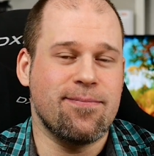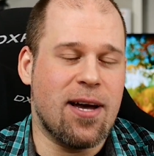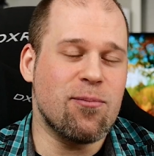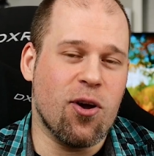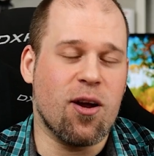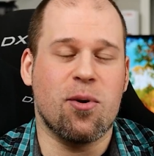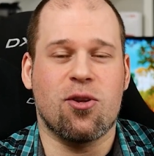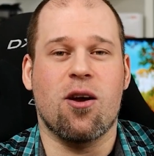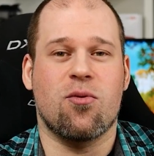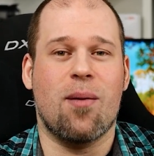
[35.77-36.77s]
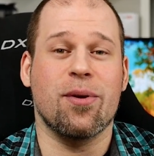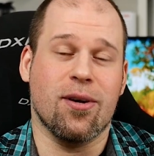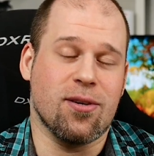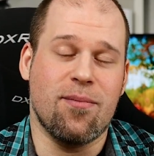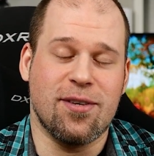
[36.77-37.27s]
I'm talking about Donald Trump
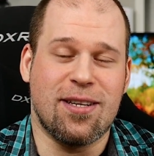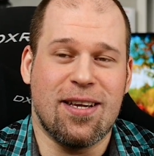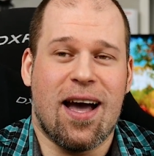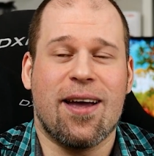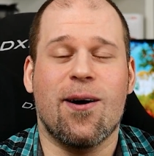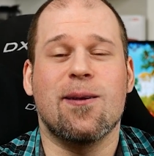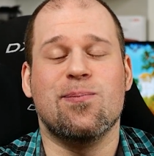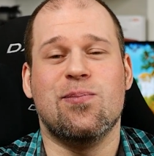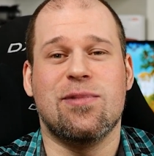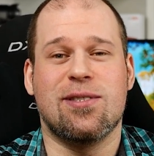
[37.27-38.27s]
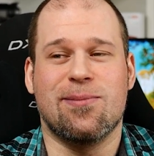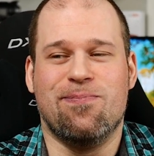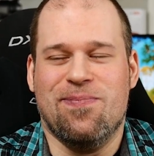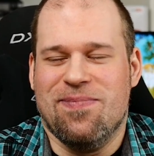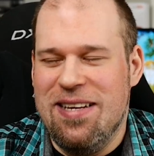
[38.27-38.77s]
because obviously I call him
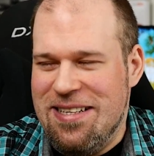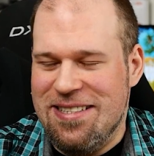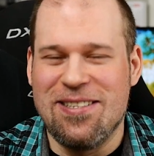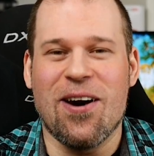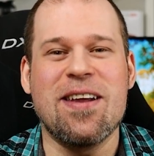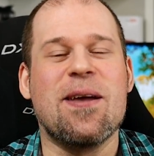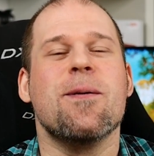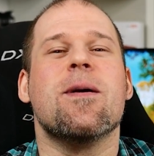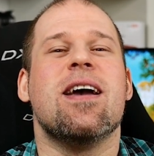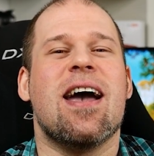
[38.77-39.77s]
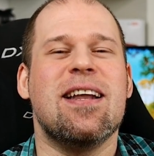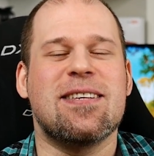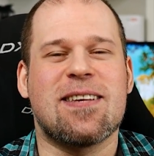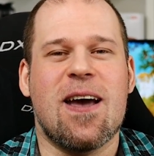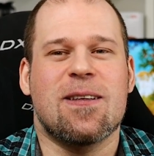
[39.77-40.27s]
Donnie. And he
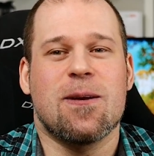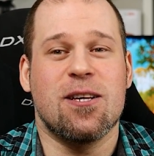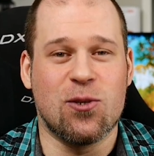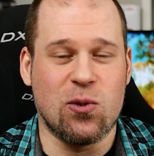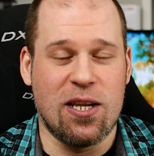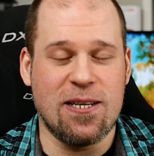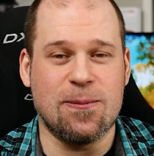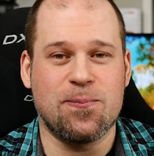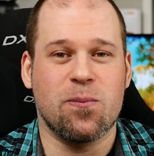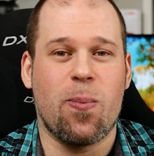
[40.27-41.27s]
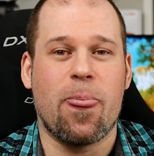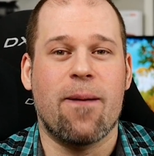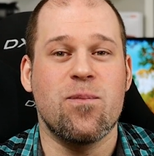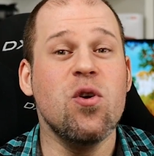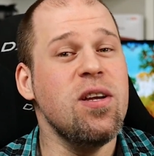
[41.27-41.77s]
said, Asus, listen,
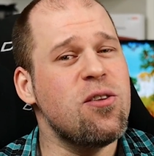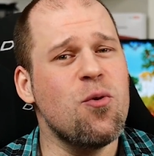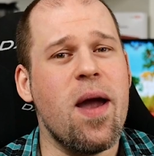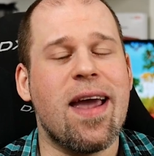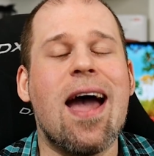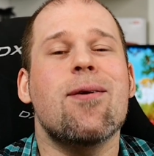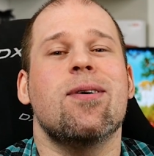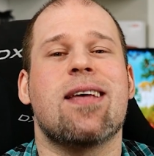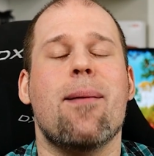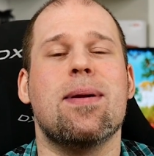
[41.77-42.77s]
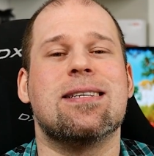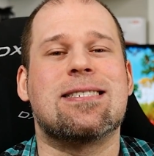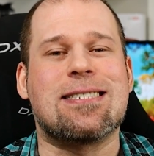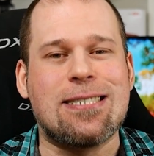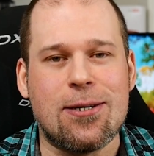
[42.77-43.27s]
you need to make Android
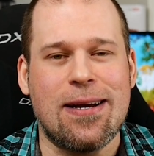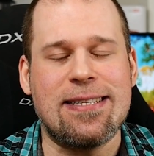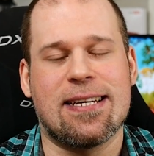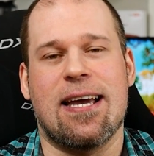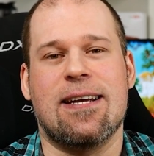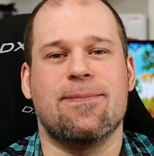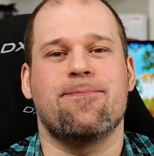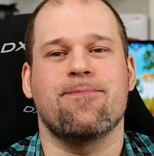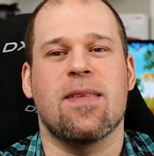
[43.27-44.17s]
tablets great again.